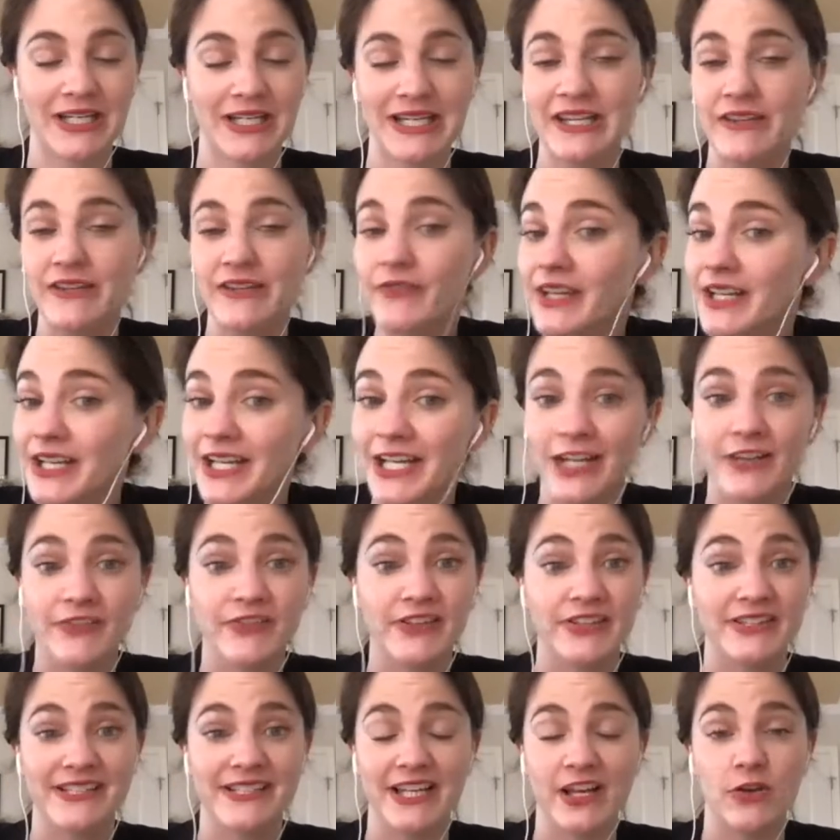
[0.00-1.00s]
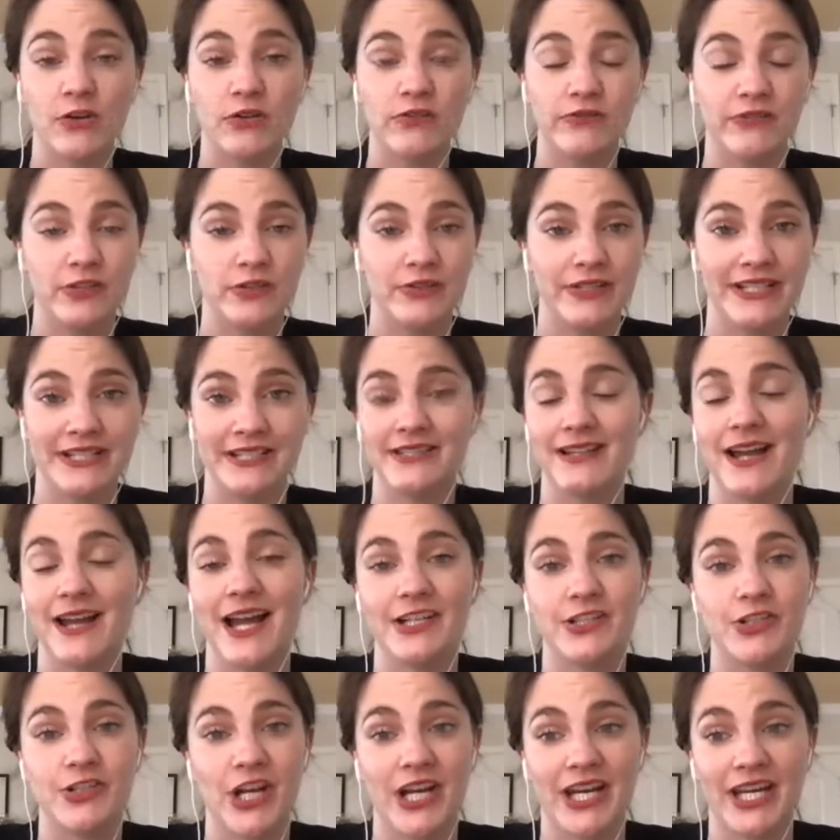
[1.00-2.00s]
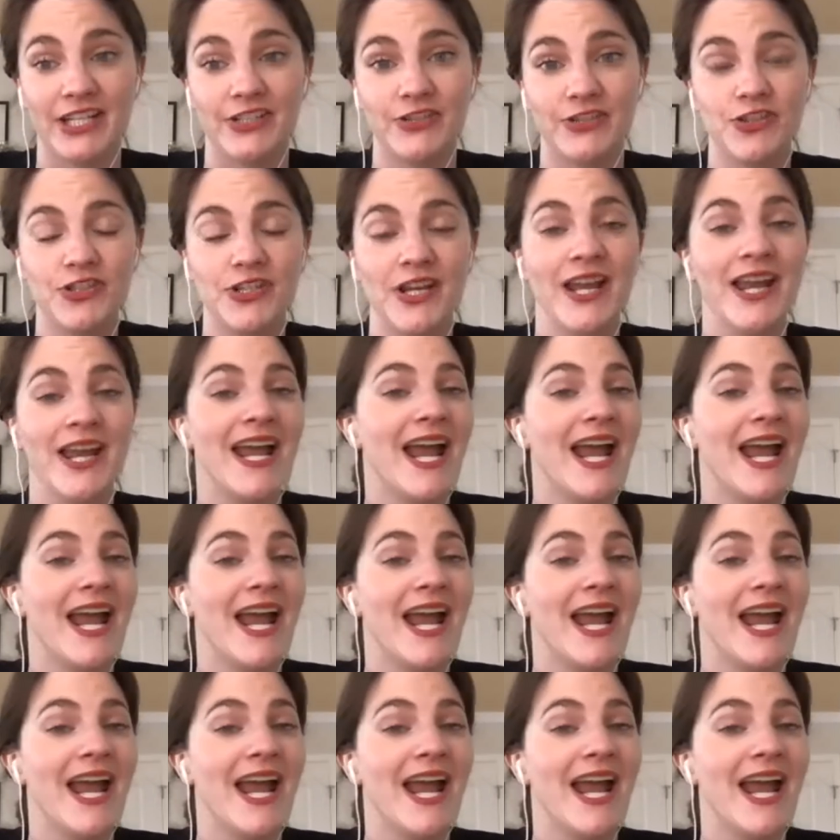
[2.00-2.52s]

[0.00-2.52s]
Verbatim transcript: even if a single vote is not changed.